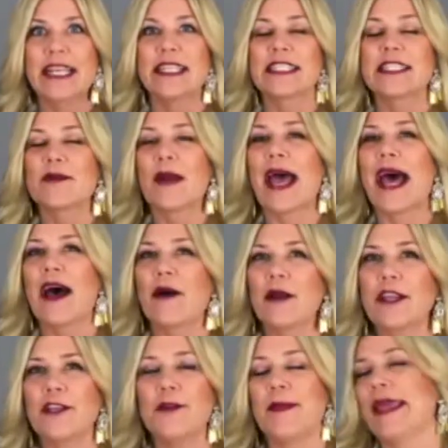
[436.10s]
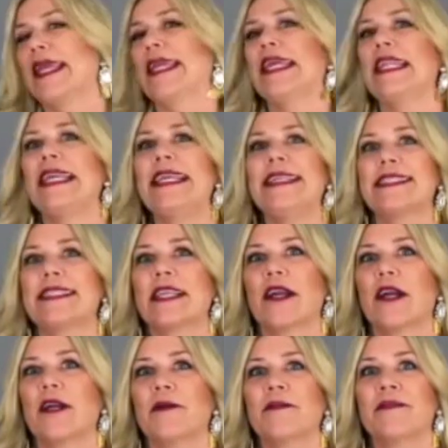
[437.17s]
So how can you make it
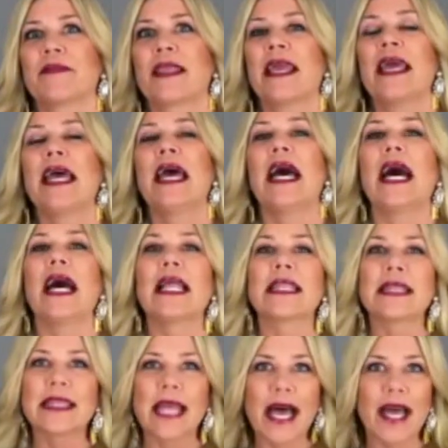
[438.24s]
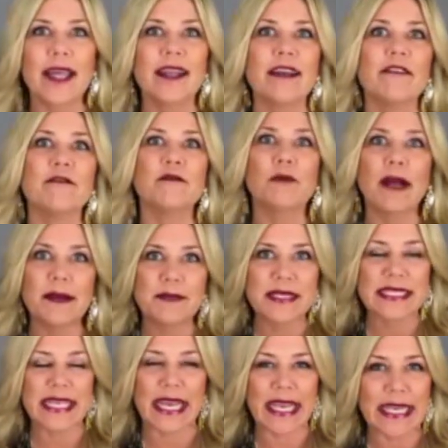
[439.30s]
easier? A lot of
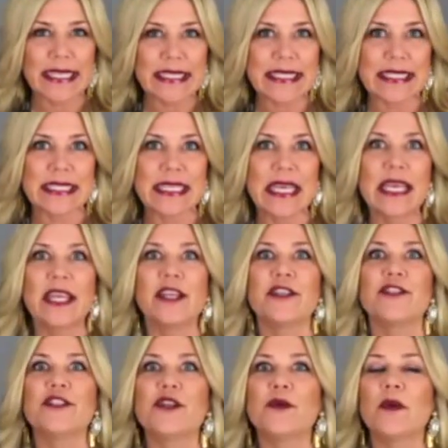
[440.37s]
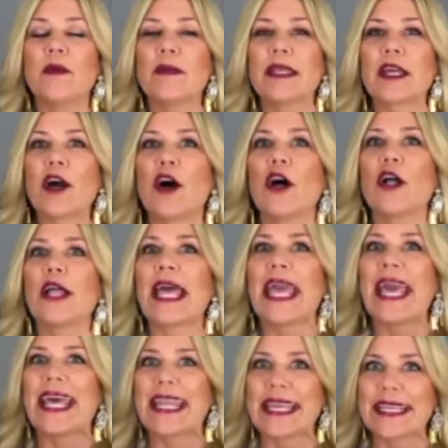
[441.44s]
websites do what we call
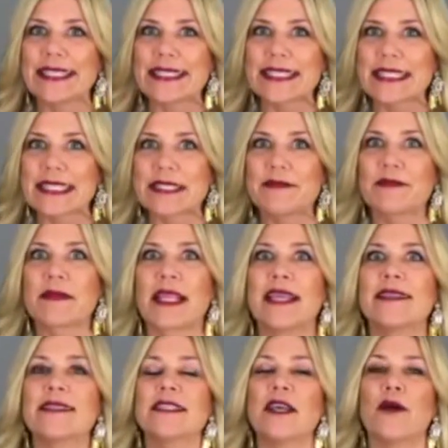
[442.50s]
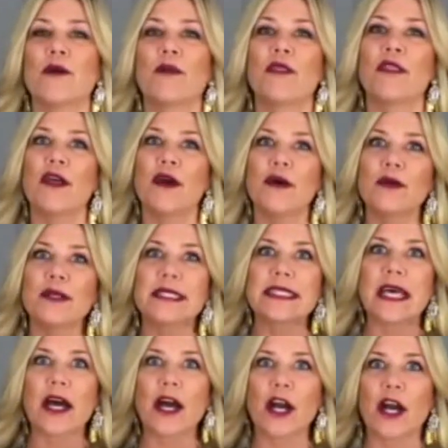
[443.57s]
edits. And so those
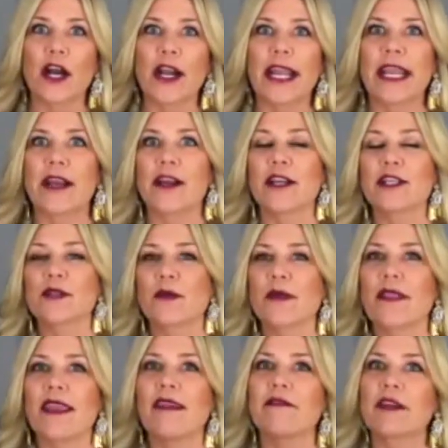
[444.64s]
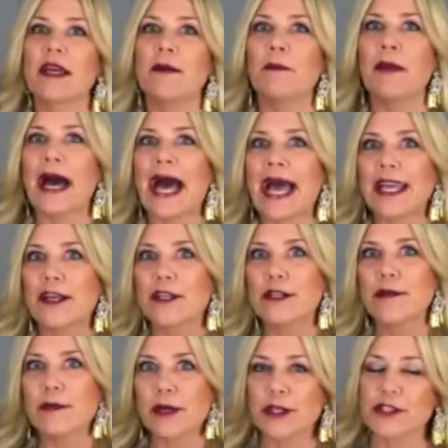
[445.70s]
are areas where they've
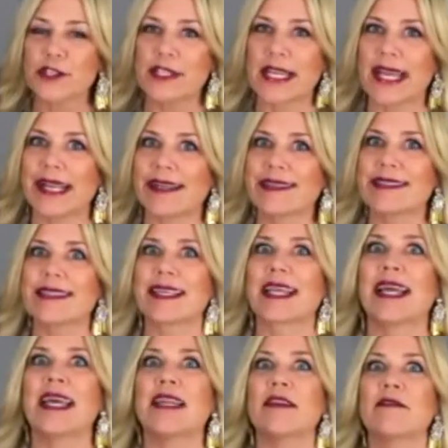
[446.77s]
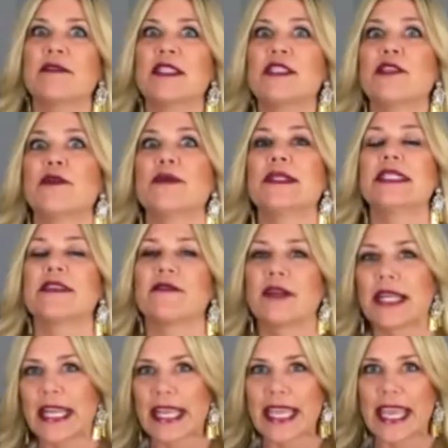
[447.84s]
compiled merchandise that kind of suit
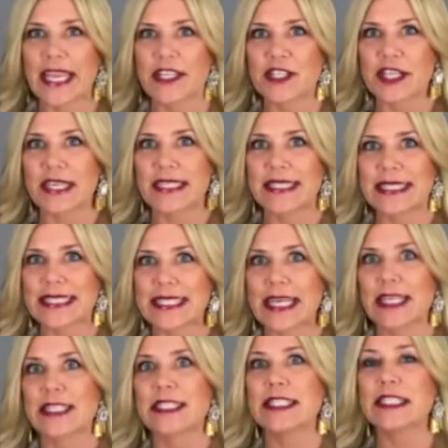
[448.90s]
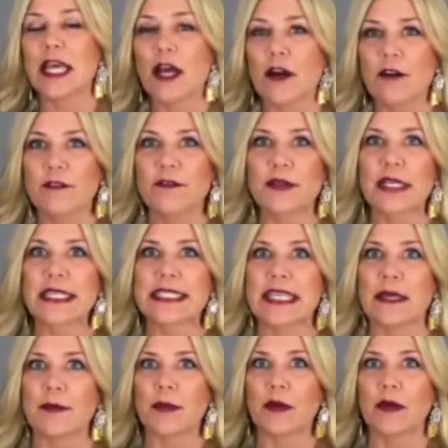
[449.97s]
different occasions. So, for
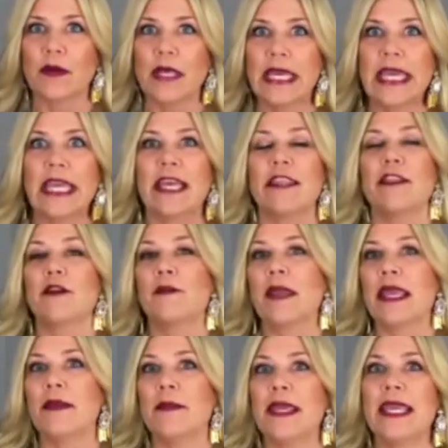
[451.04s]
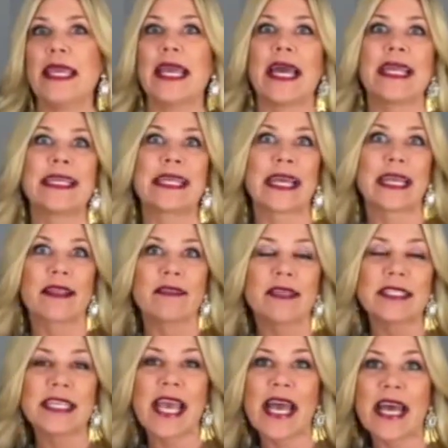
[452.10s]
example, there may be a night in
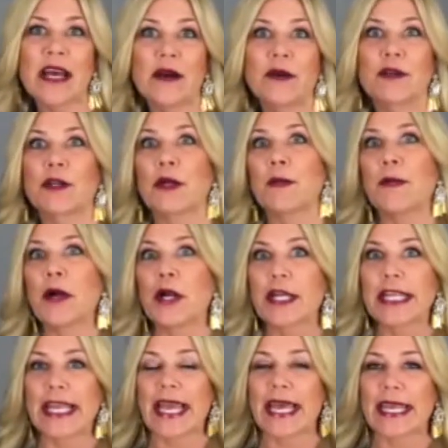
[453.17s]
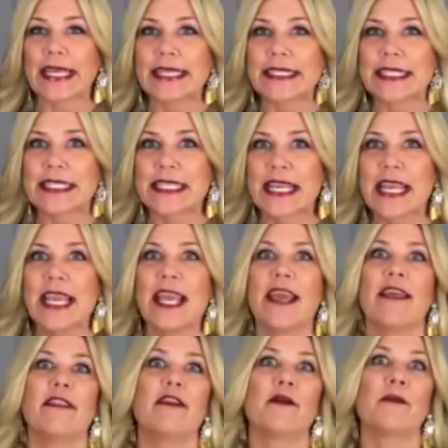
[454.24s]
the town or a party edit.
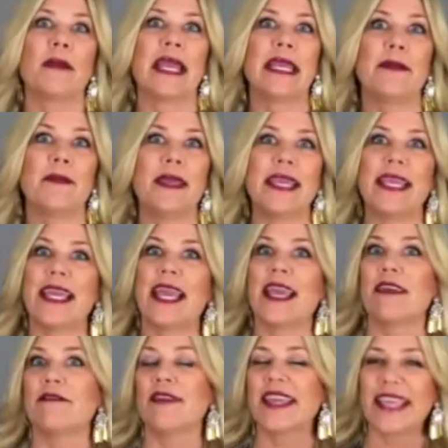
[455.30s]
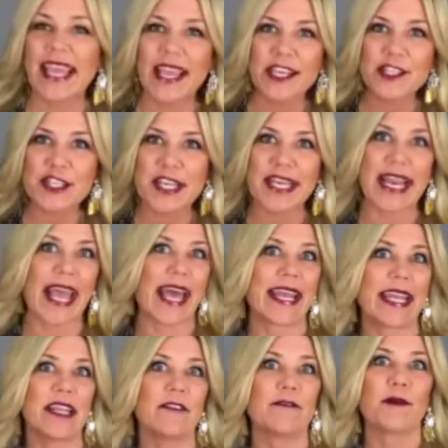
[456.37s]
There might be a vacation
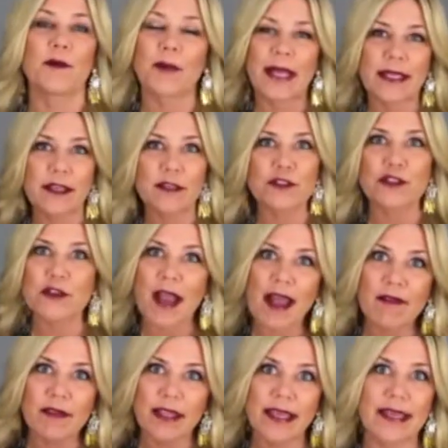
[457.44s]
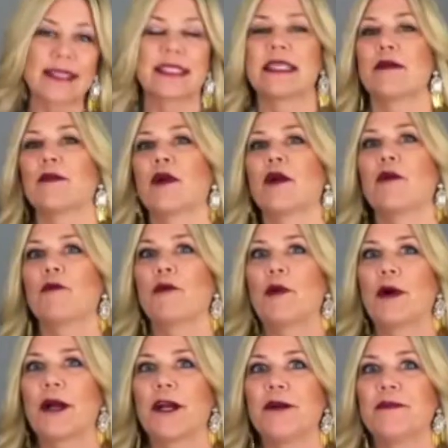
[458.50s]
edit for when you're traveling somewhere
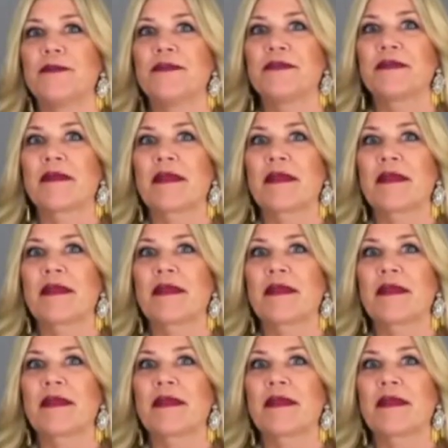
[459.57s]
warm.